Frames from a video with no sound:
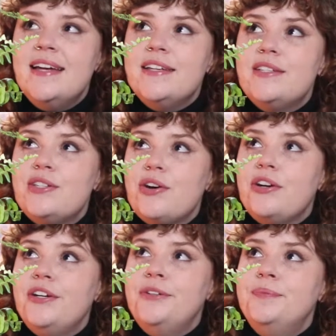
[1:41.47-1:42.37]

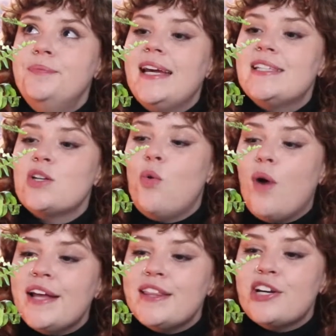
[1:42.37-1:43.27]
So it's
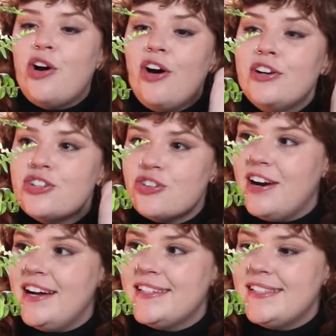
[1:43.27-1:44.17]
quite the
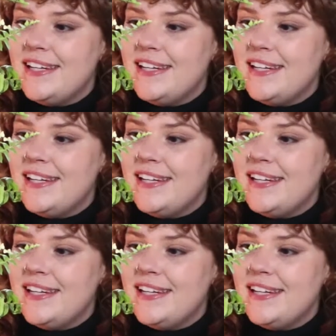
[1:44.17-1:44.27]
contrast